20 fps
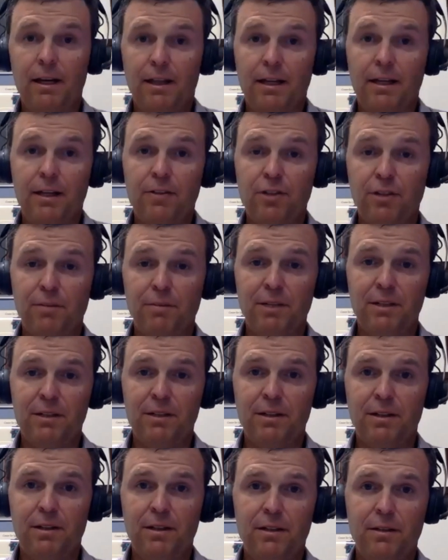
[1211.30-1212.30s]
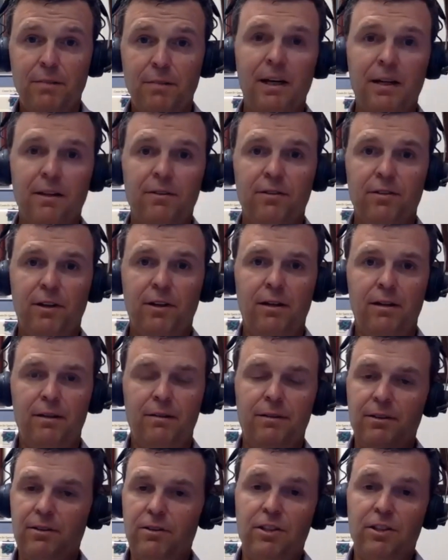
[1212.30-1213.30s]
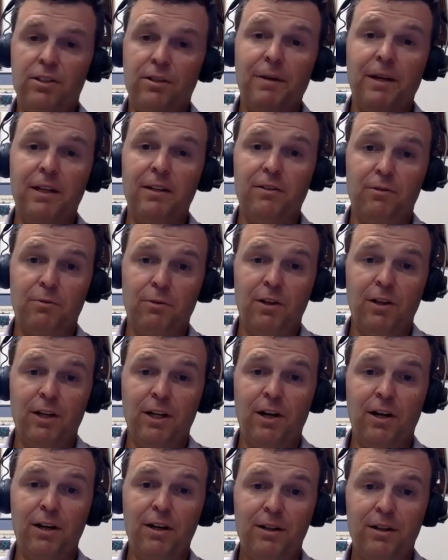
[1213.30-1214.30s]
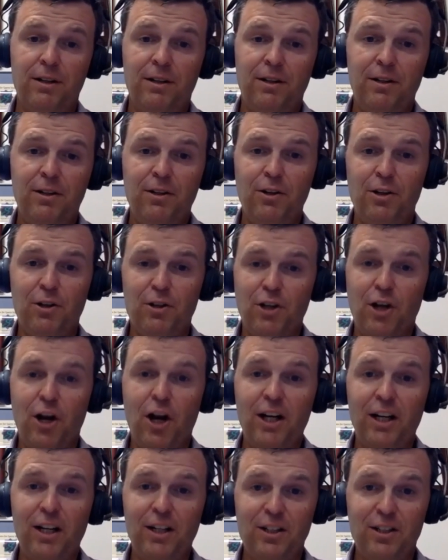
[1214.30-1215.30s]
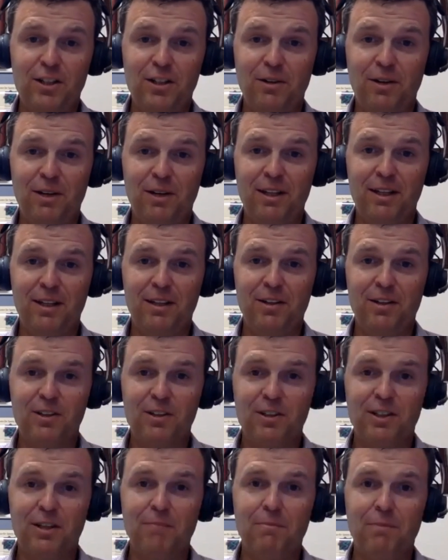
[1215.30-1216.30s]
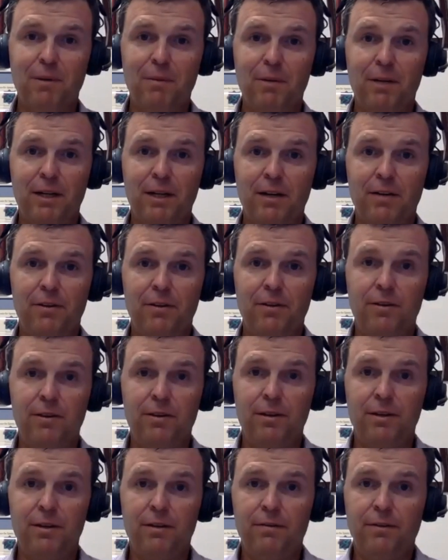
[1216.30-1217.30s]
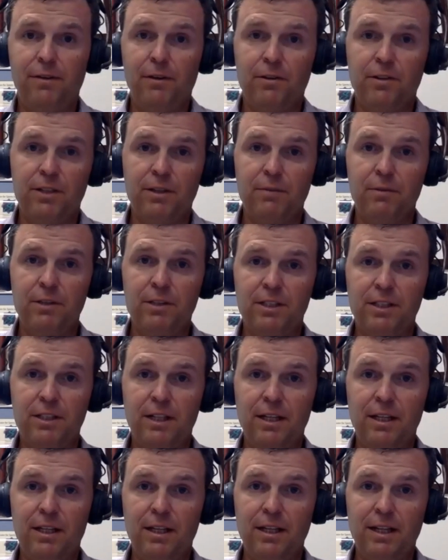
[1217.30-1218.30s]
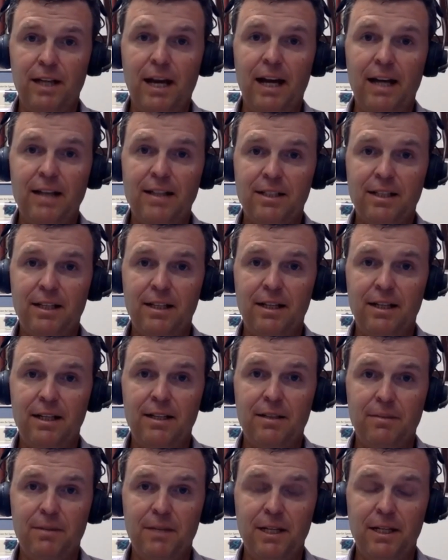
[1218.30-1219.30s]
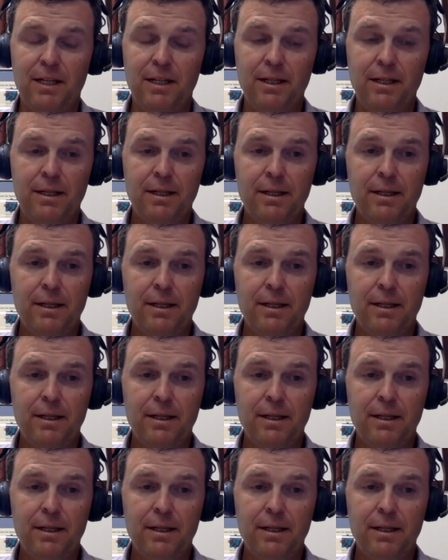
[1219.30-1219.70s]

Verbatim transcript: I think, Jim, it, it, depends. Uh, it just depends really on who you're talking to. I think there's some public health uh, folks that would say that, yes, they need to be.